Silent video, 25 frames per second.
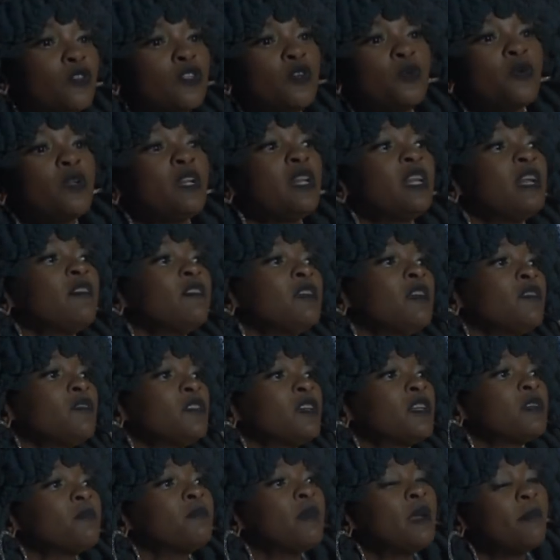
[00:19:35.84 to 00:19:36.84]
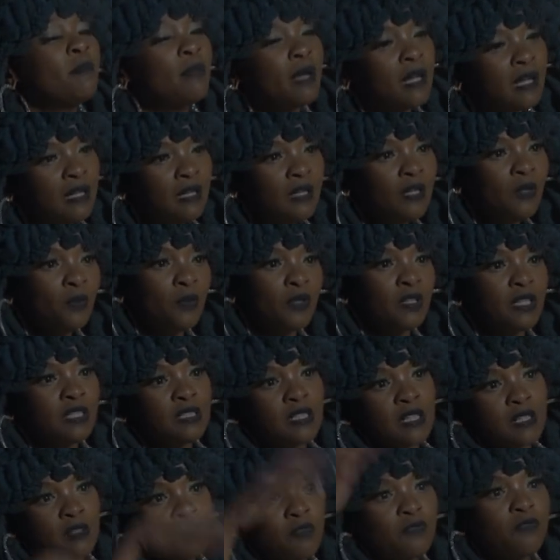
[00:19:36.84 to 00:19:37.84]
you, they will never even remember when they
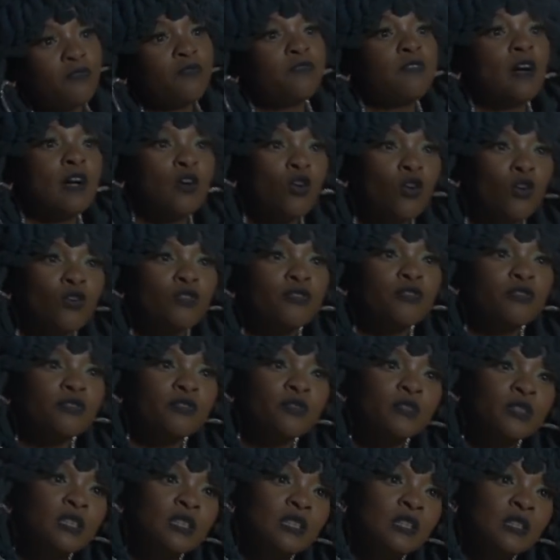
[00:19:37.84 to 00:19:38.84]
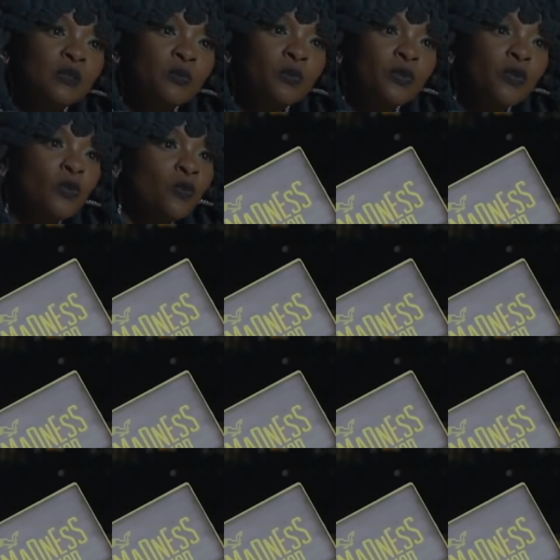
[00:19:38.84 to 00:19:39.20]
say, off. We